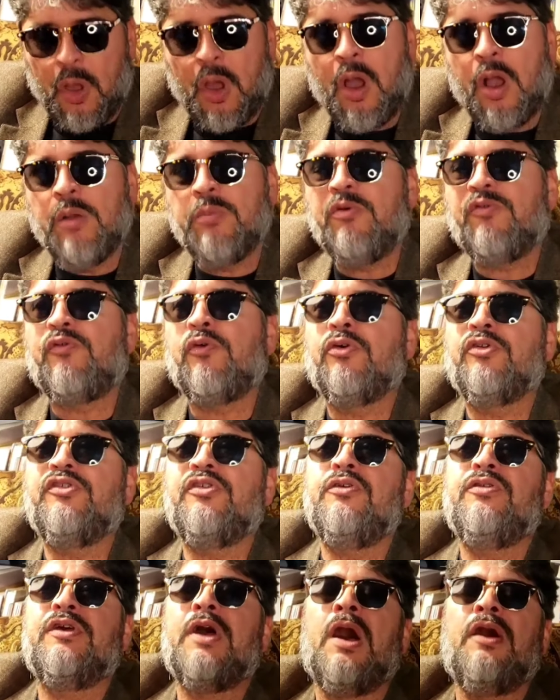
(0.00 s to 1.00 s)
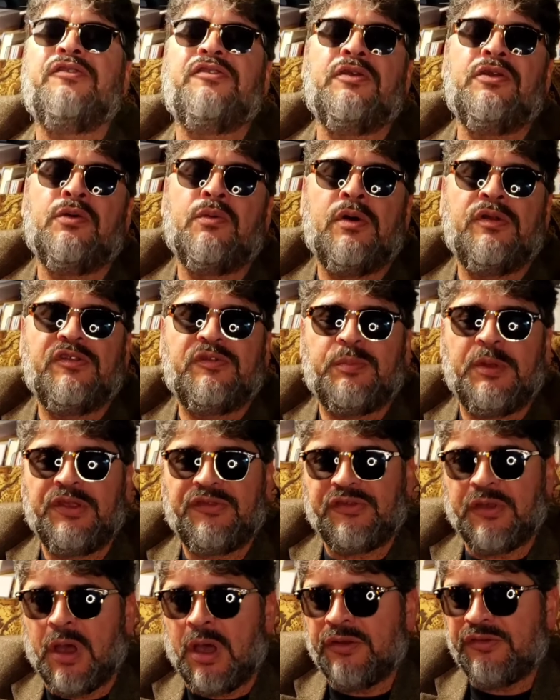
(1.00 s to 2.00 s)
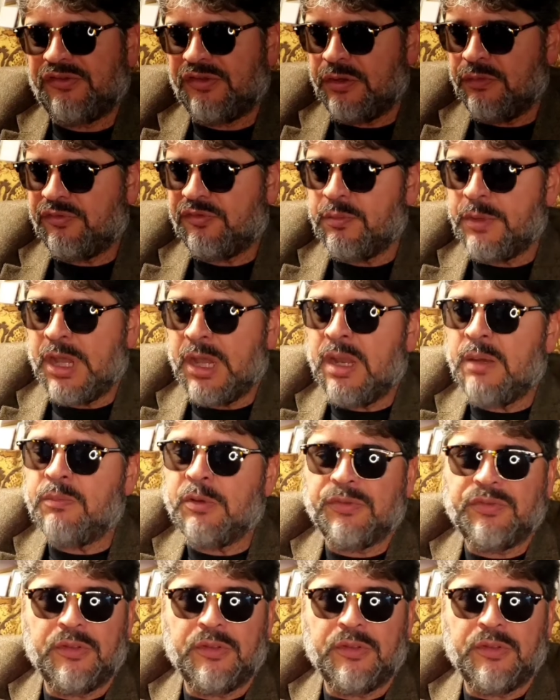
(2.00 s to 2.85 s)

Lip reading: long before 2001: A Space Odyssey was made.